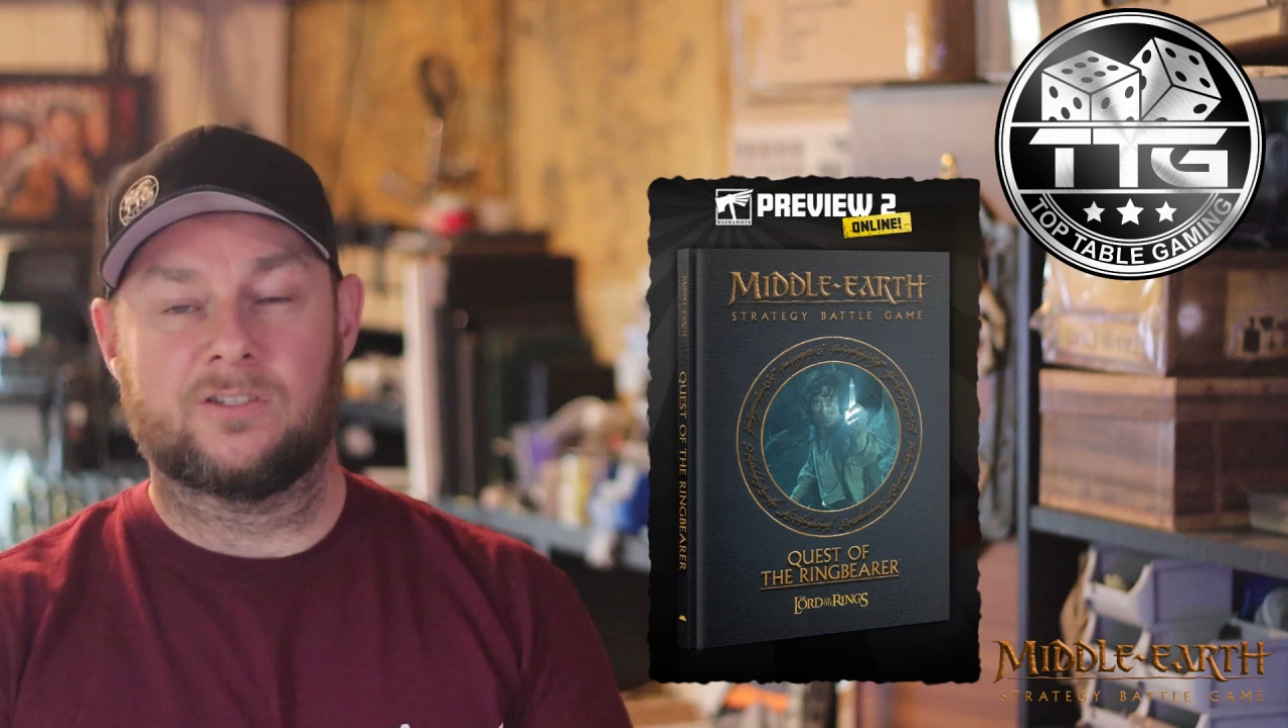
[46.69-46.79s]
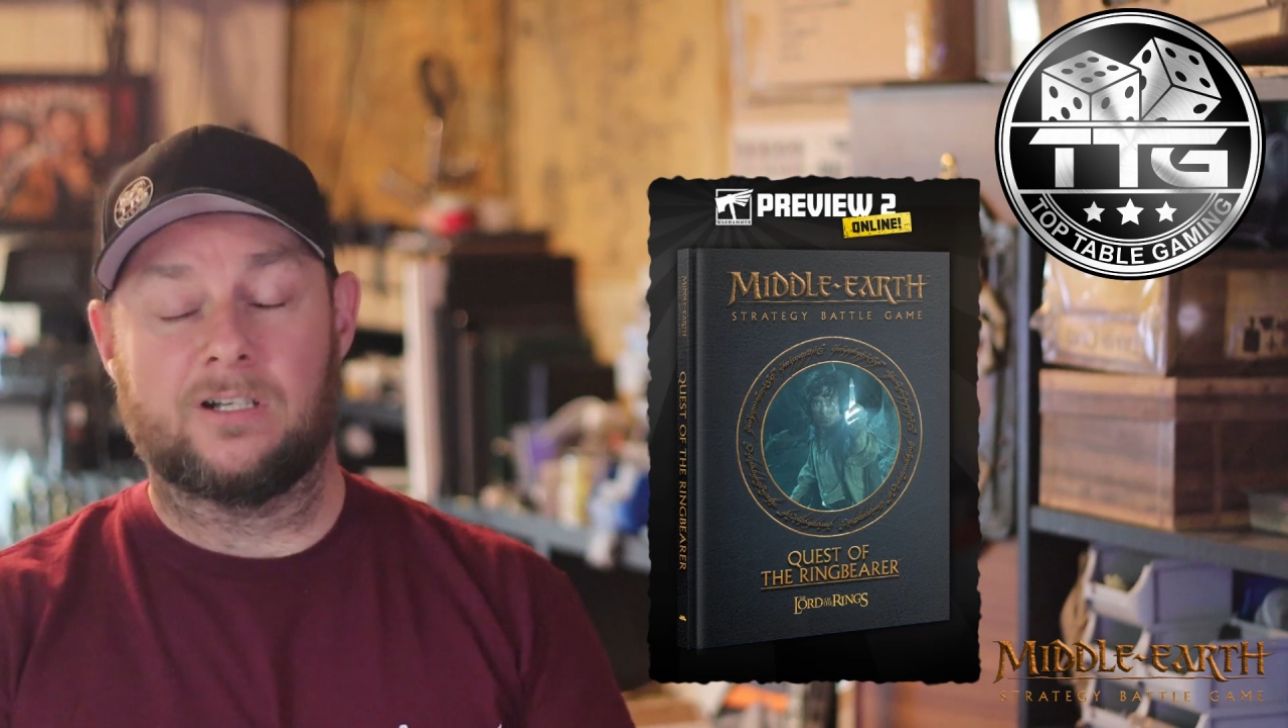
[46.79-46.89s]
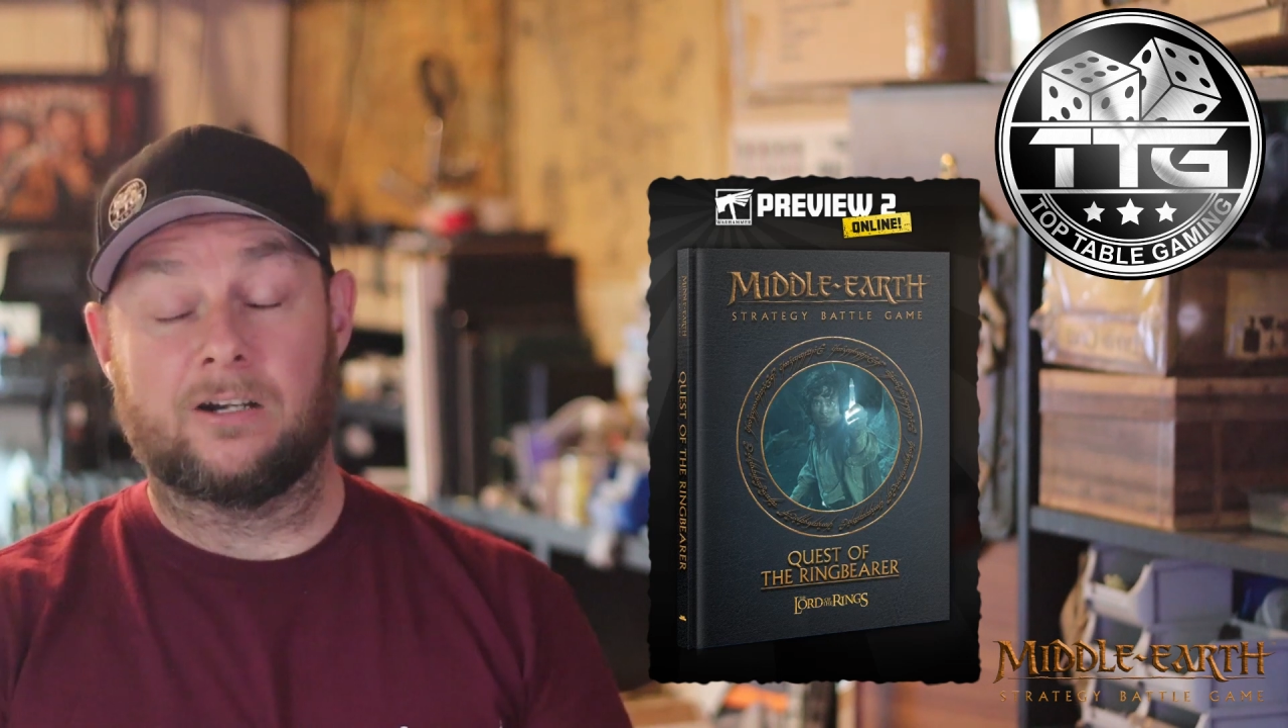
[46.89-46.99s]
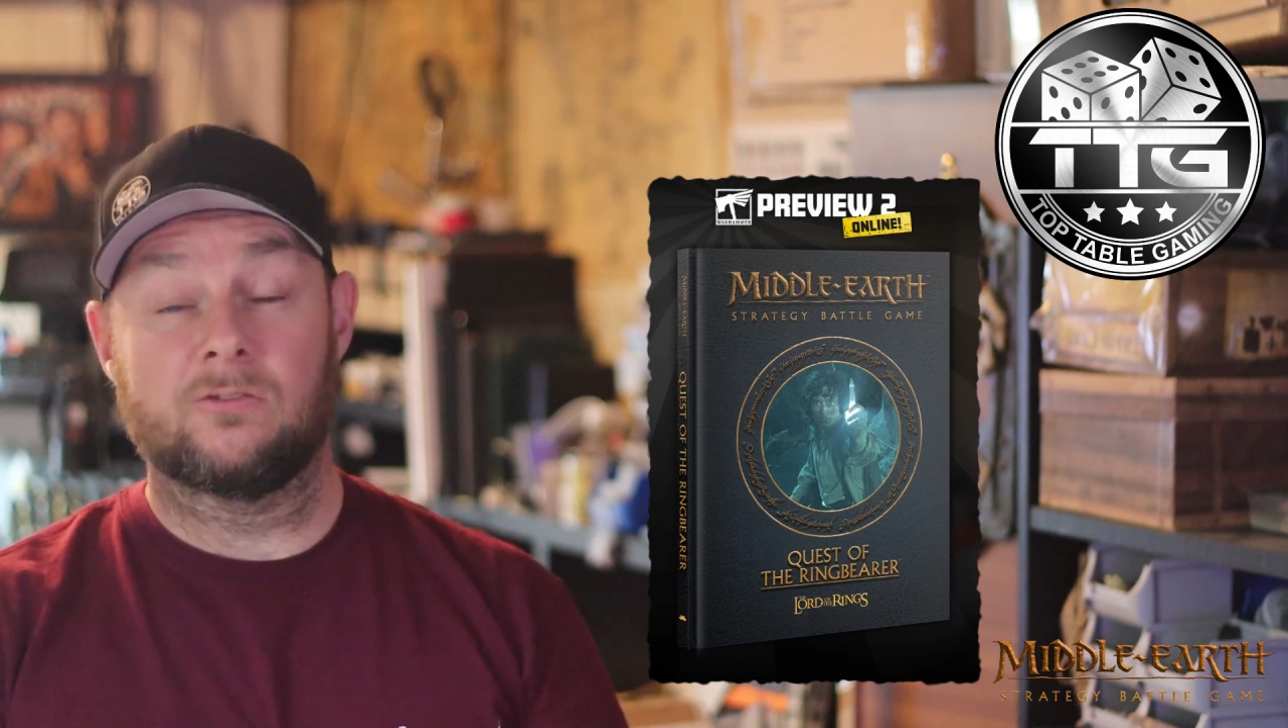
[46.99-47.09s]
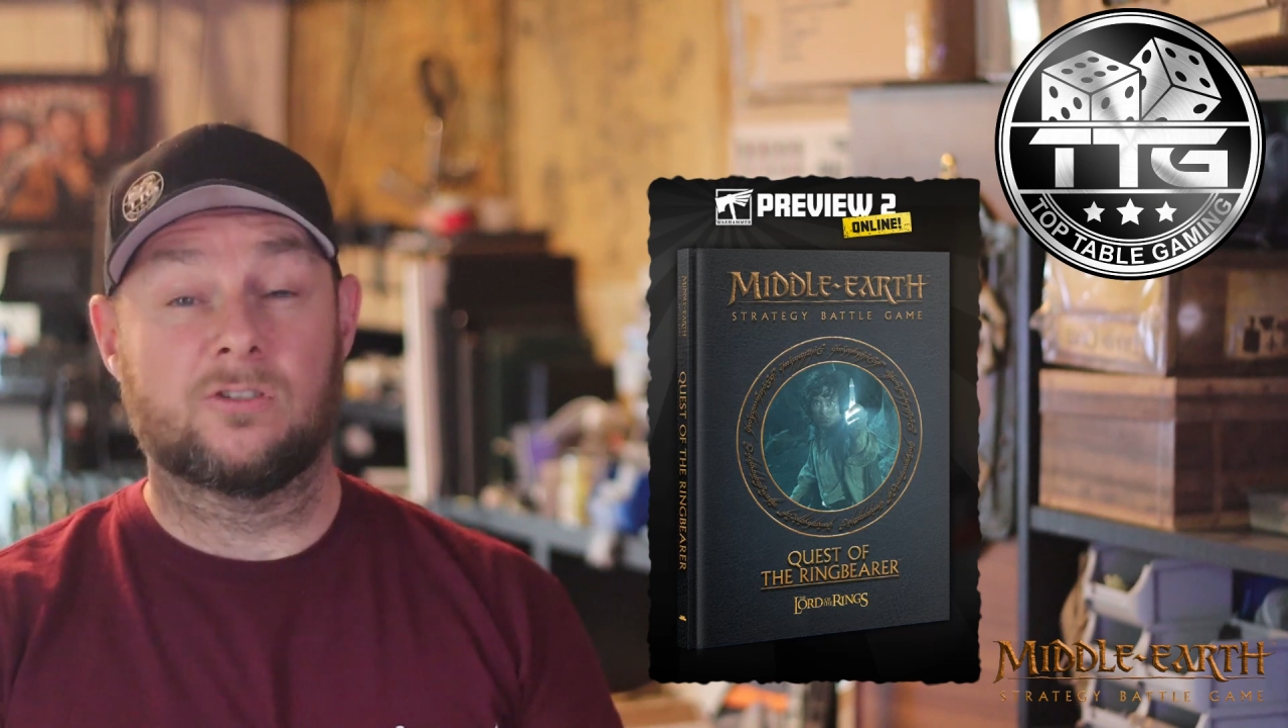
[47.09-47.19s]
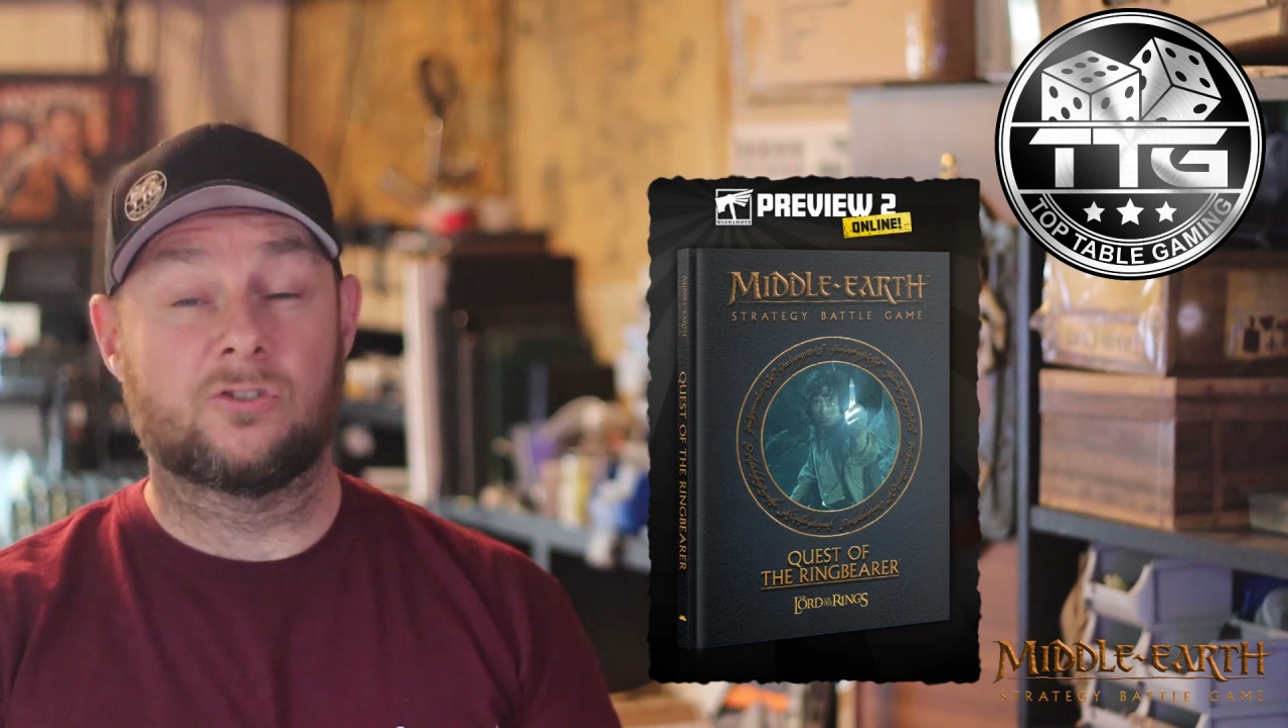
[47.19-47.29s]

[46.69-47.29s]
scenarios.